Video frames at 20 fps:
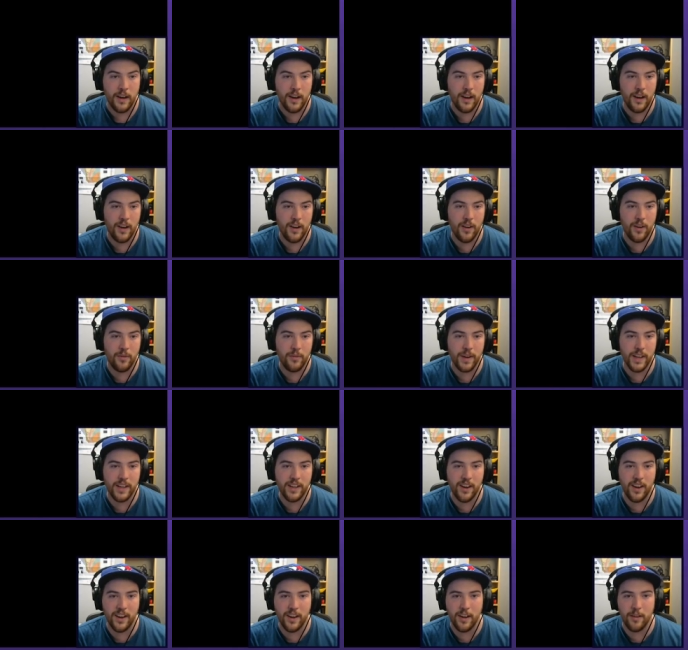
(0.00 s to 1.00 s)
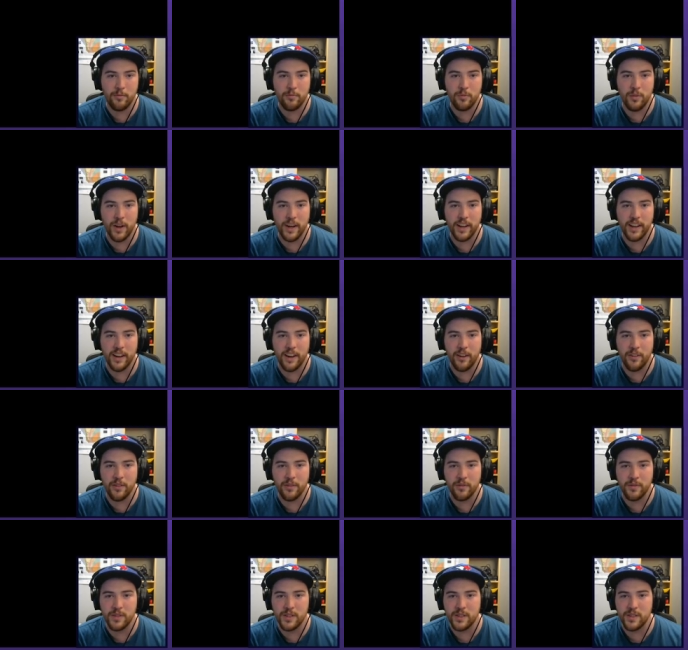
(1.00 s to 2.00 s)
Oh my god, I'm running out
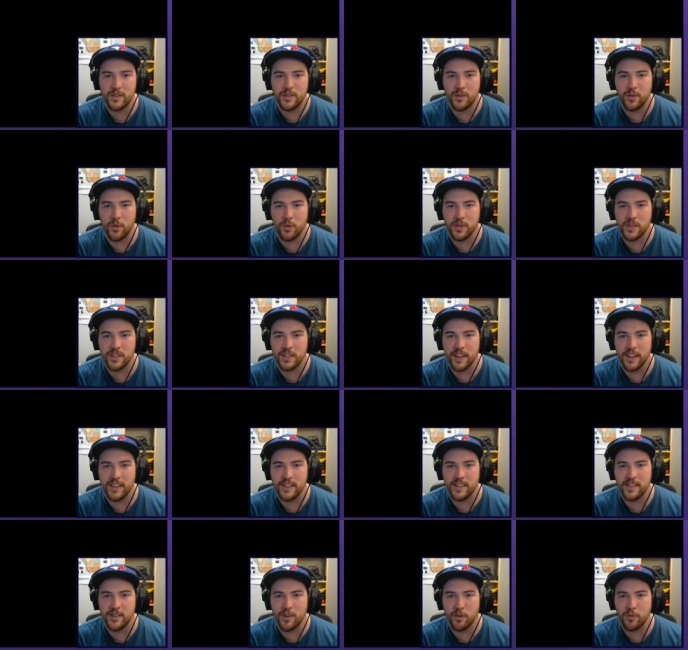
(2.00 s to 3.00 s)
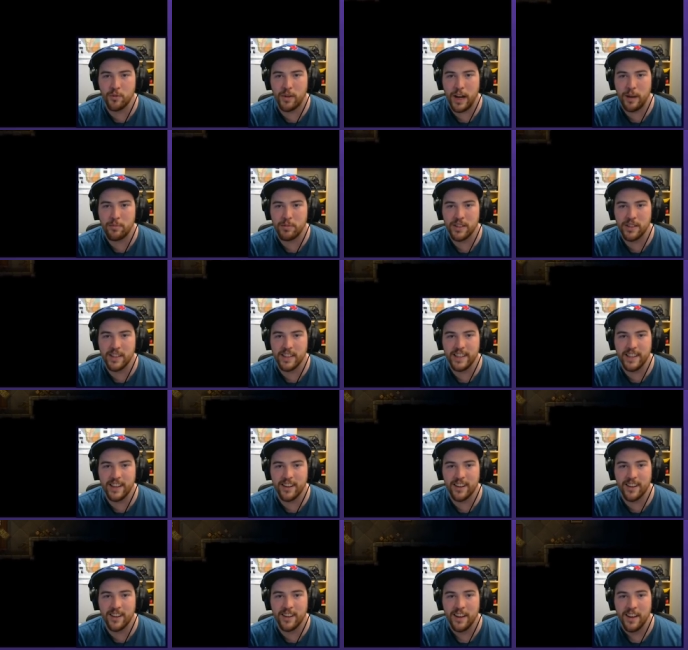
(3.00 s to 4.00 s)
of torchlight so rapidly
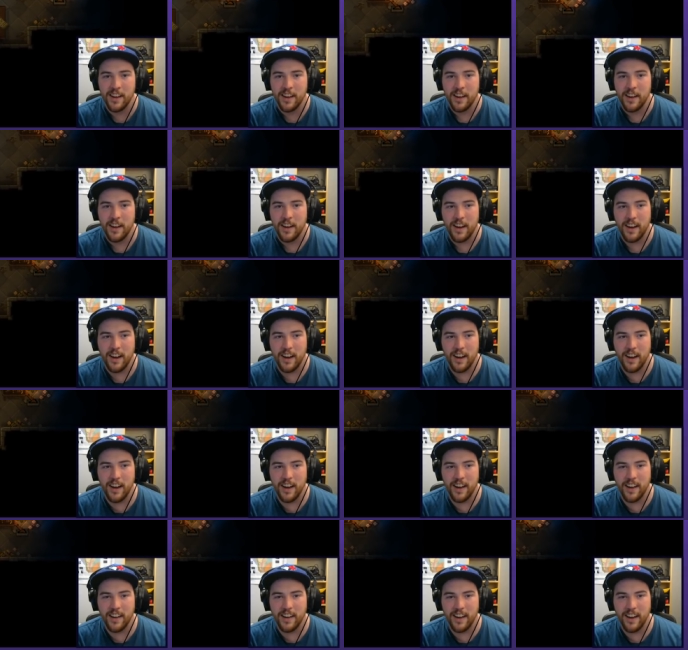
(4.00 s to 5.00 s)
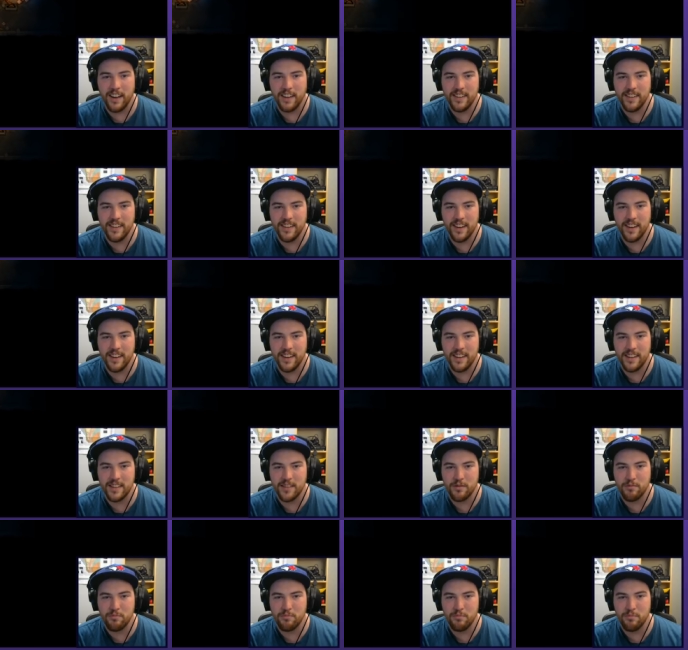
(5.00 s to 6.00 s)
here. I, I, I need
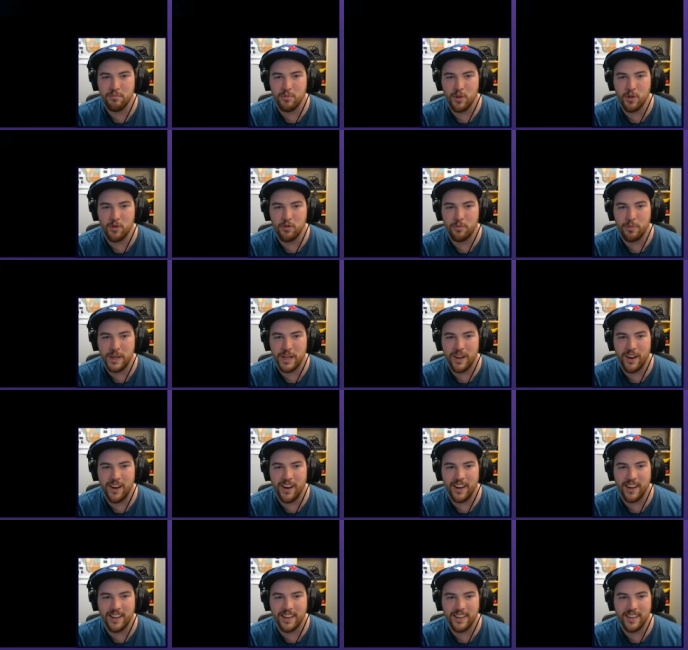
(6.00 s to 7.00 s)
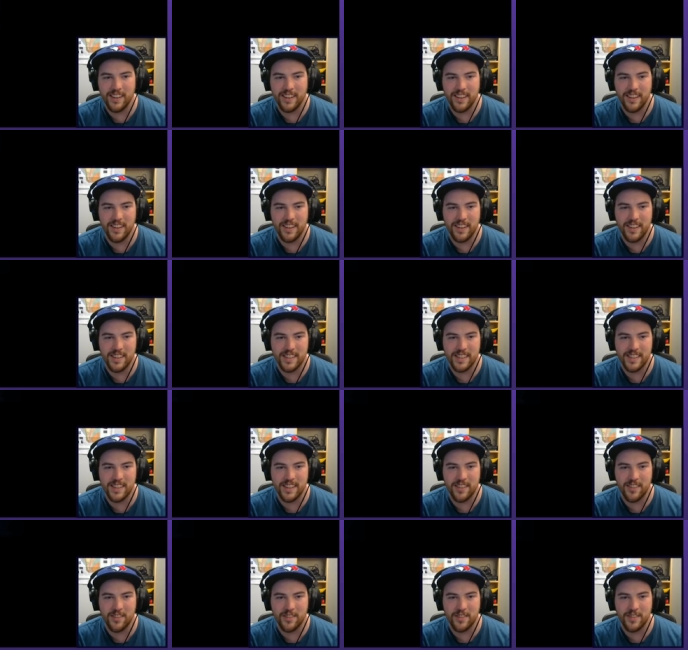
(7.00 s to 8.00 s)
to move beyond this
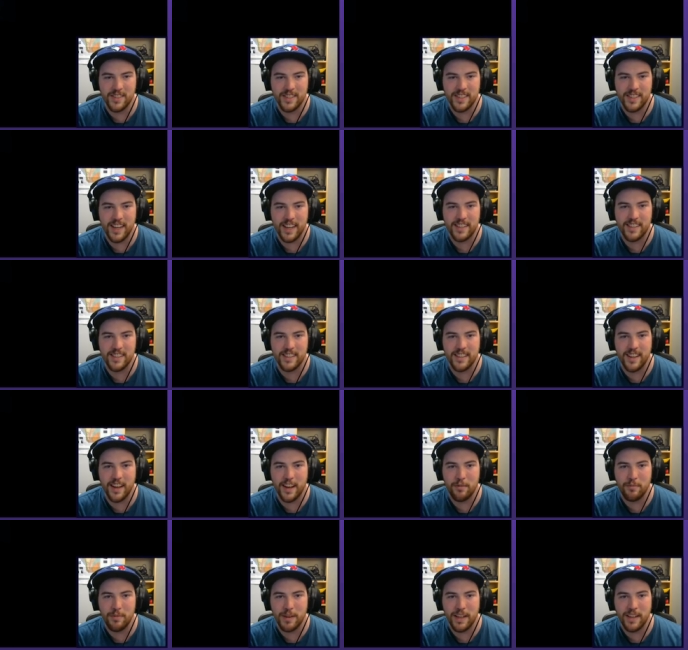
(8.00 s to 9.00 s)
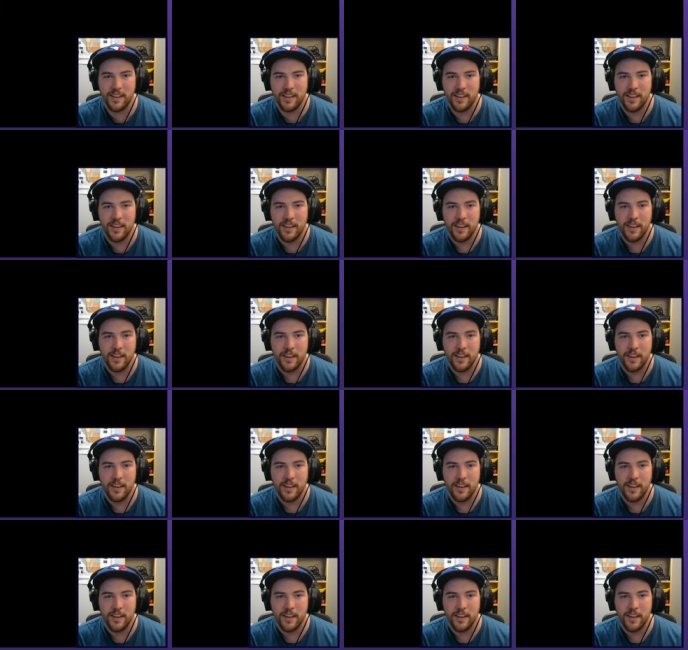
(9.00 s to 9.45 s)
little section that I'm in.